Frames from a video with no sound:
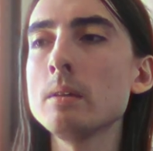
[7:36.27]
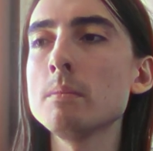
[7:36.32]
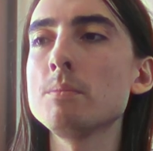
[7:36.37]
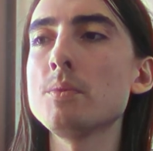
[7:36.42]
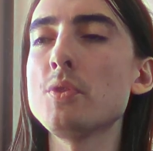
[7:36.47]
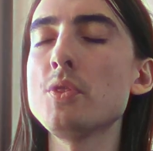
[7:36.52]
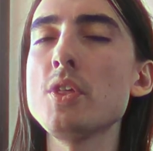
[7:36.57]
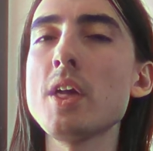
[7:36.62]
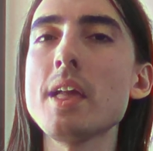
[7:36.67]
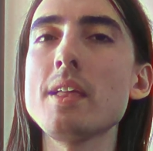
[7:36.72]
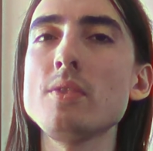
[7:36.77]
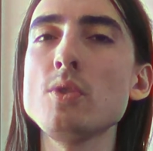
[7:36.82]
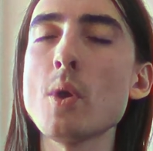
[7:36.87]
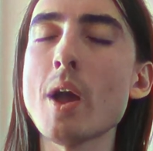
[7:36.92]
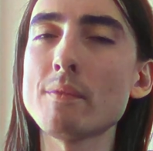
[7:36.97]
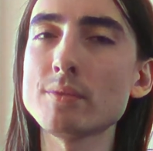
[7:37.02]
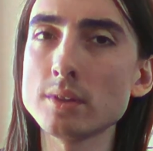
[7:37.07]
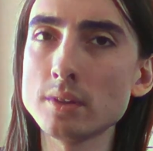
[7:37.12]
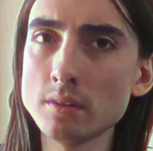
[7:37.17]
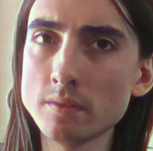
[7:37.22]
but you
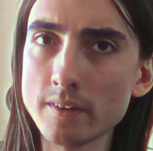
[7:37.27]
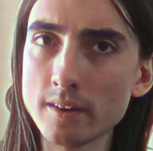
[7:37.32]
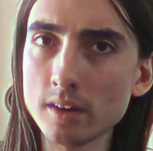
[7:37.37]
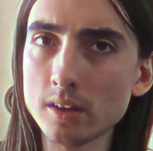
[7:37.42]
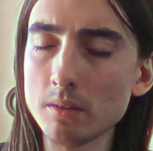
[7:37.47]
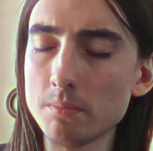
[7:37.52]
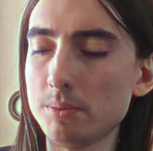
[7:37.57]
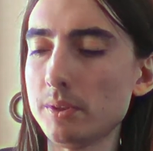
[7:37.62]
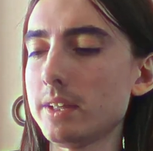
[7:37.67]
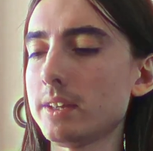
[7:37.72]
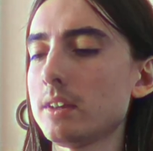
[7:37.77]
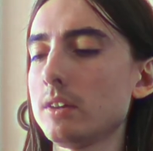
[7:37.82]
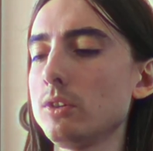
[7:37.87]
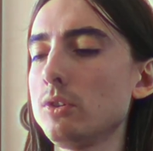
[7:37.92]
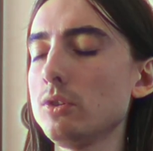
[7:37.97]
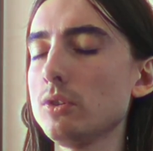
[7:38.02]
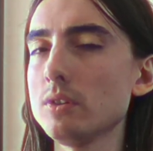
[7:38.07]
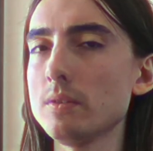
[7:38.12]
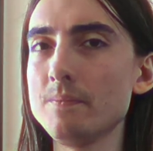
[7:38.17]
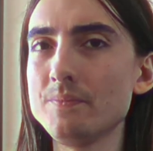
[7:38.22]
have to develop like a
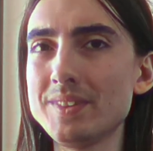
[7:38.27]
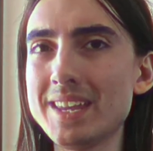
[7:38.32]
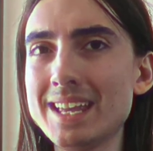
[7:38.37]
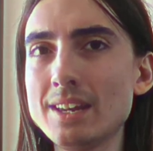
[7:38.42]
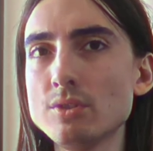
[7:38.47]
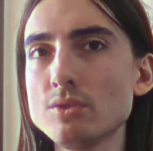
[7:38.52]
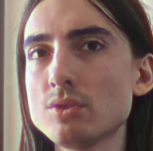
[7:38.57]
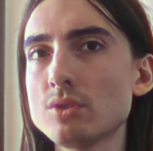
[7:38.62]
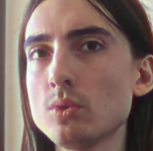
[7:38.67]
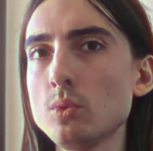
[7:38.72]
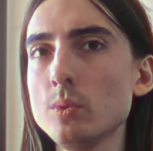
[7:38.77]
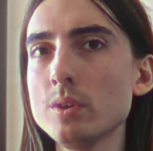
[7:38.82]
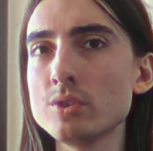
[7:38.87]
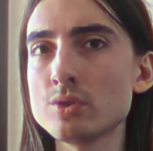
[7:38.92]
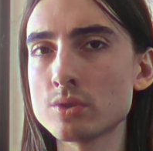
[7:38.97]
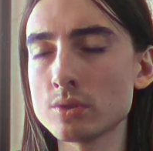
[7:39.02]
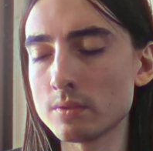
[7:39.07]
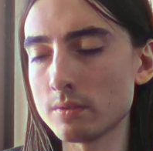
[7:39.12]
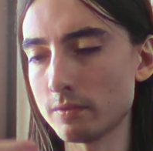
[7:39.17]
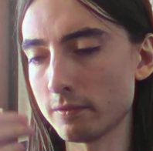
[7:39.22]
good
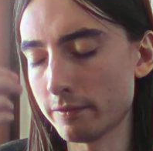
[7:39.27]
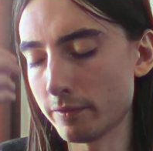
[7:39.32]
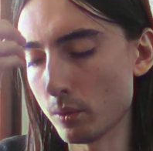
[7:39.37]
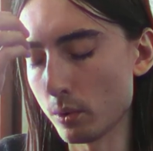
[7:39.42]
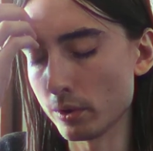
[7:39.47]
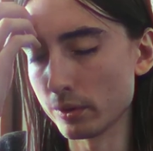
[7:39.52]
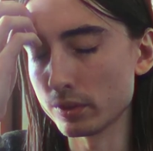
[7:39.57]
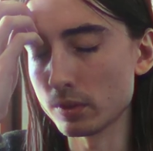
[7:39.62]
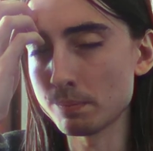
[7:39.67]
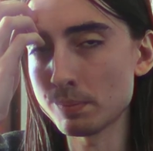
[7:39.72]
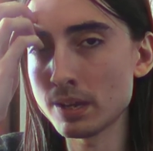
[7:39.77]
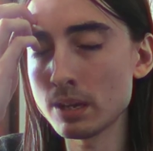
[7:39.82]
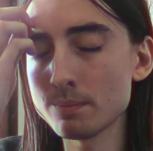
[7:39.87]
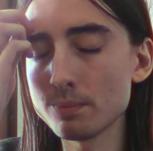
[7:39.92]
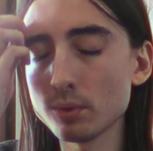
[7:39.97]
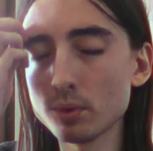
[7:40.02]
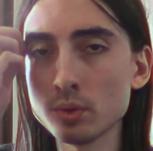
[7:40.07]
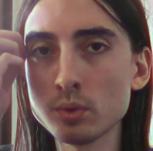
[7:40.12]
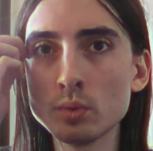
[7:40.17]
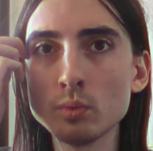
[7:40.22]
intuition for the
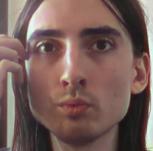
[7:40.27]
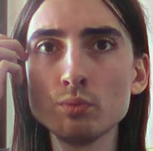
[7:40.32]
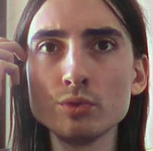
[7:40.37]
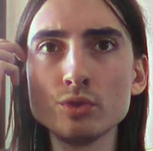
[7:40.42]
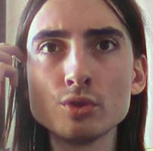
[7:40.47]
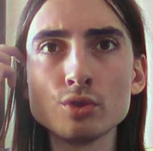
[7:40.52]
people who